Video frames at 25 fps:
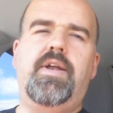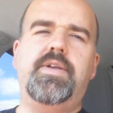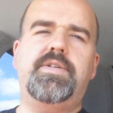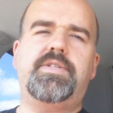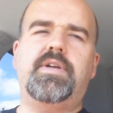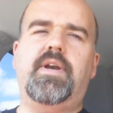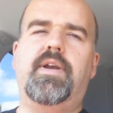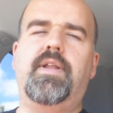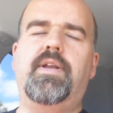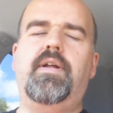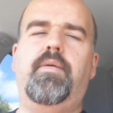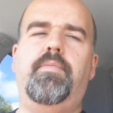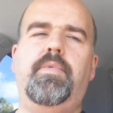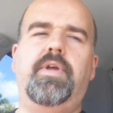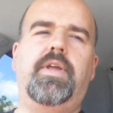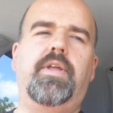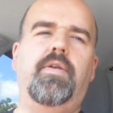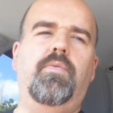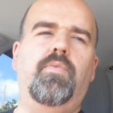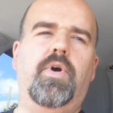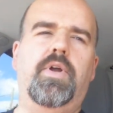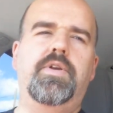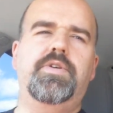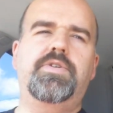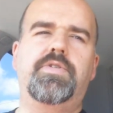I started out
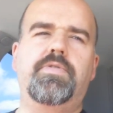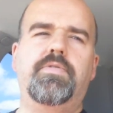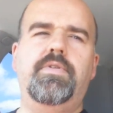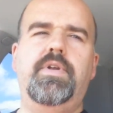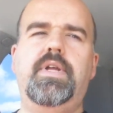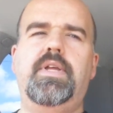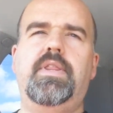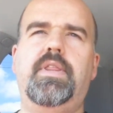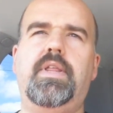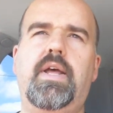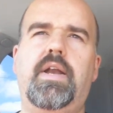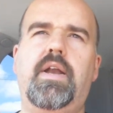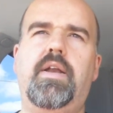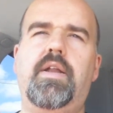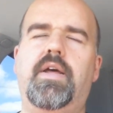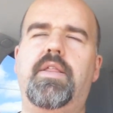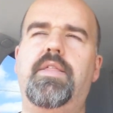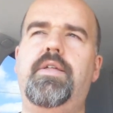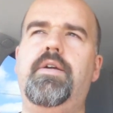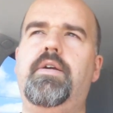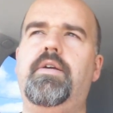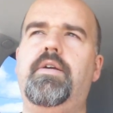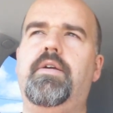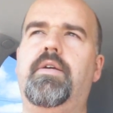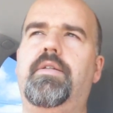making one tree, and then
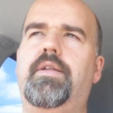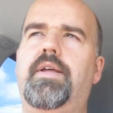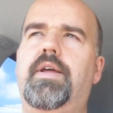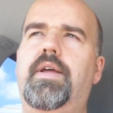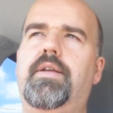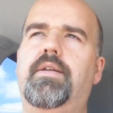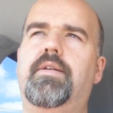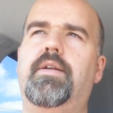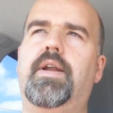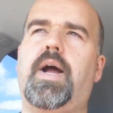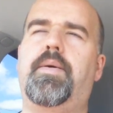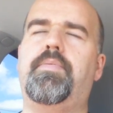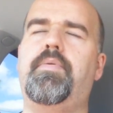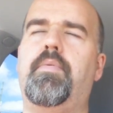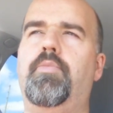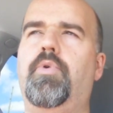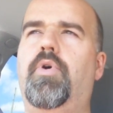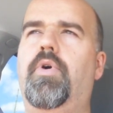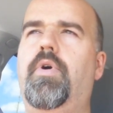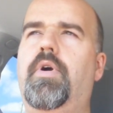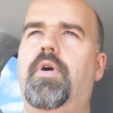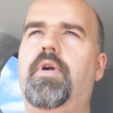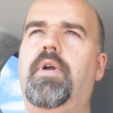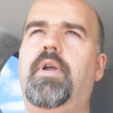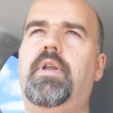another, and then a couple
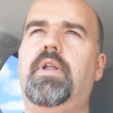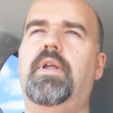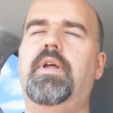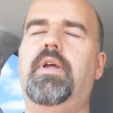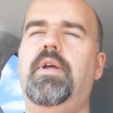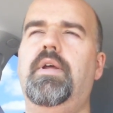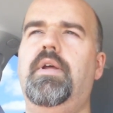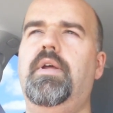more, and